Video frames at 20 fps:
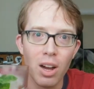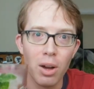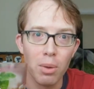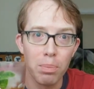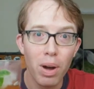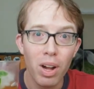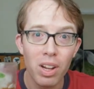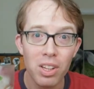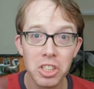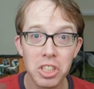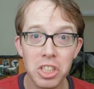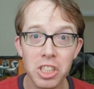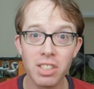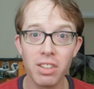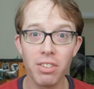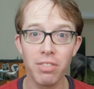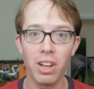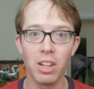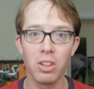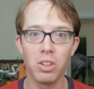Uh,
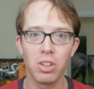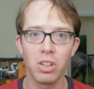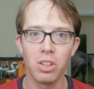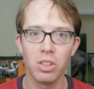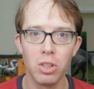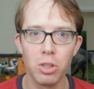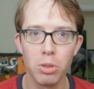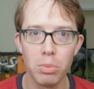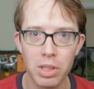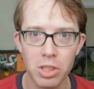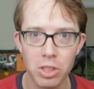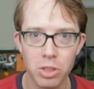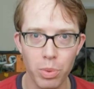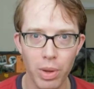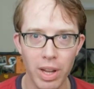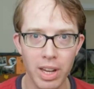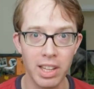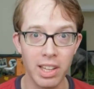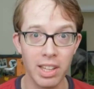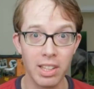apologies if I look a little bit
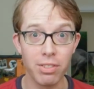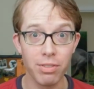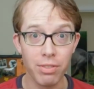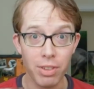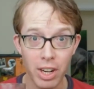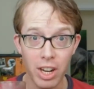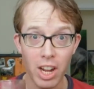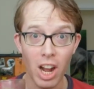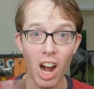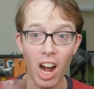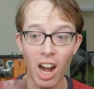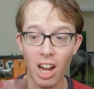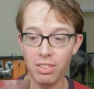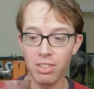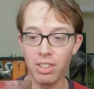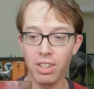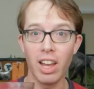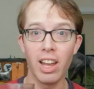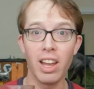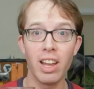sweaty. It's very
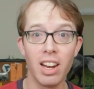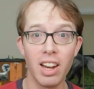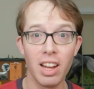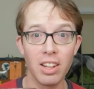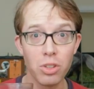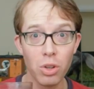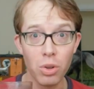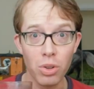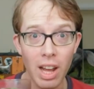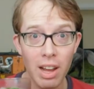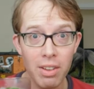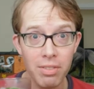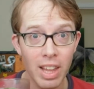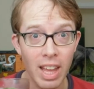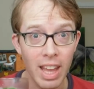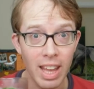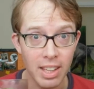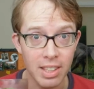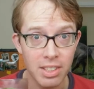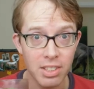hot today and I don't have
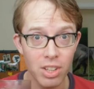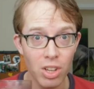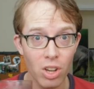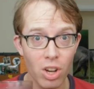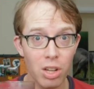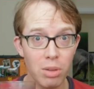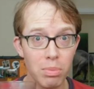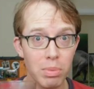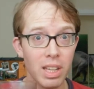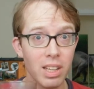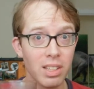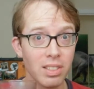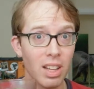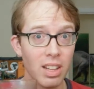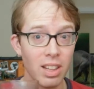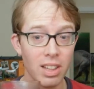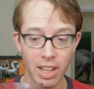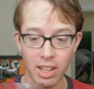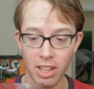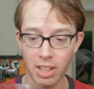the AC on because
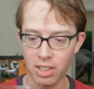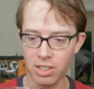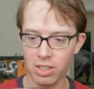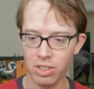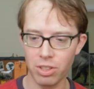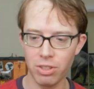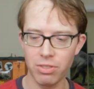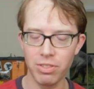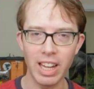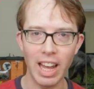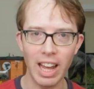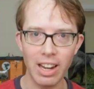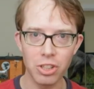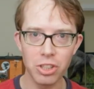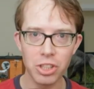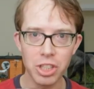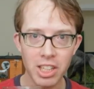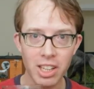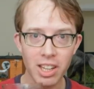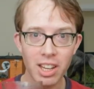I like conserving
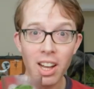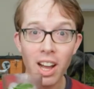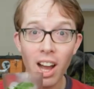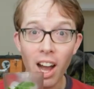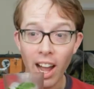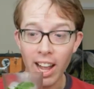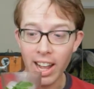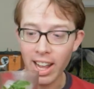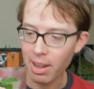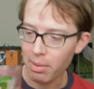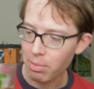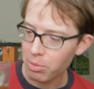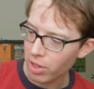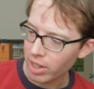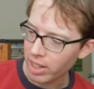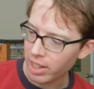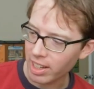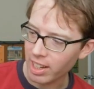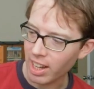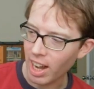energy. I am
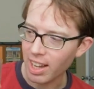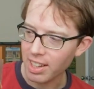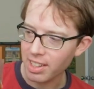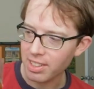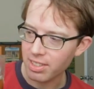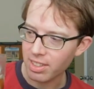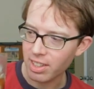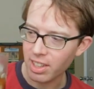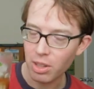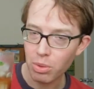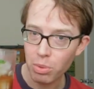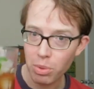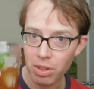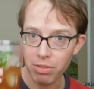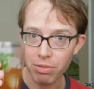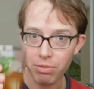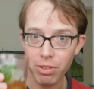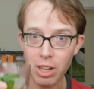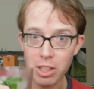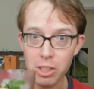drinking iced tea
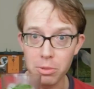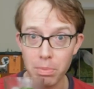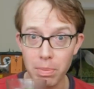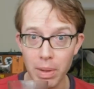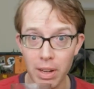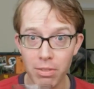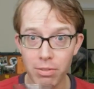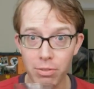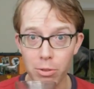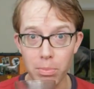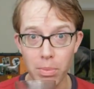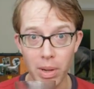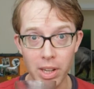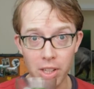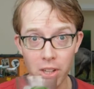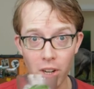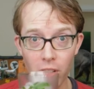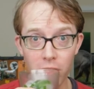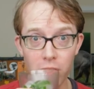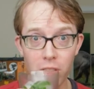with fresh mint from my
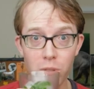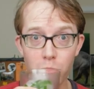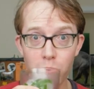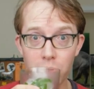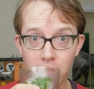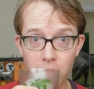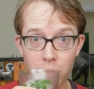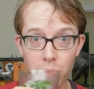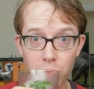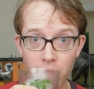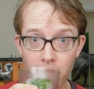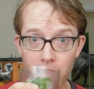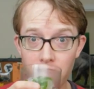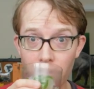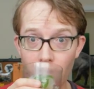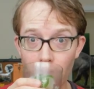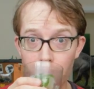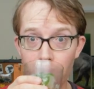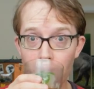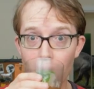garden, which is really
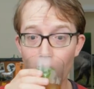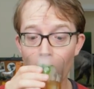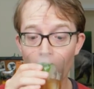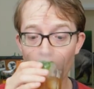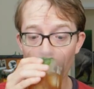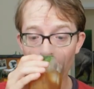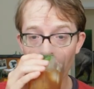yummy.